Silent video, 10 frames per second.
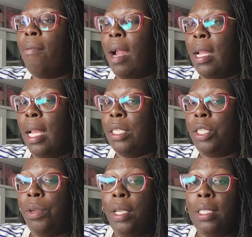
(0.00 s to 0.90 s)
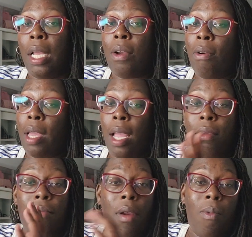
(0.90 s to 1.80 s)
All right. And so he's like, okay,
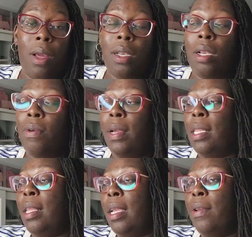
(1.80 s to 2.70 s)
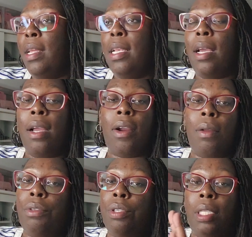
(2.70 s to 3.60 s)
you're not willing to do anything you need done,
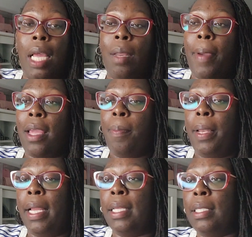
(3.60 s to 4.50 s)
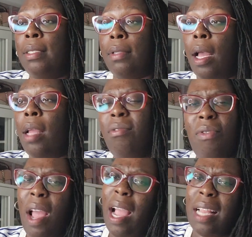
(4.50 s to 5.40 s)
girl. You just got to pay to play. And she was like, oh, you
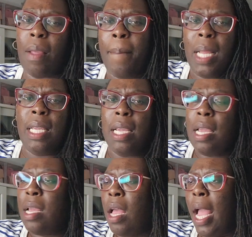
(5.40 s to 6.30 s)
know, I got the money.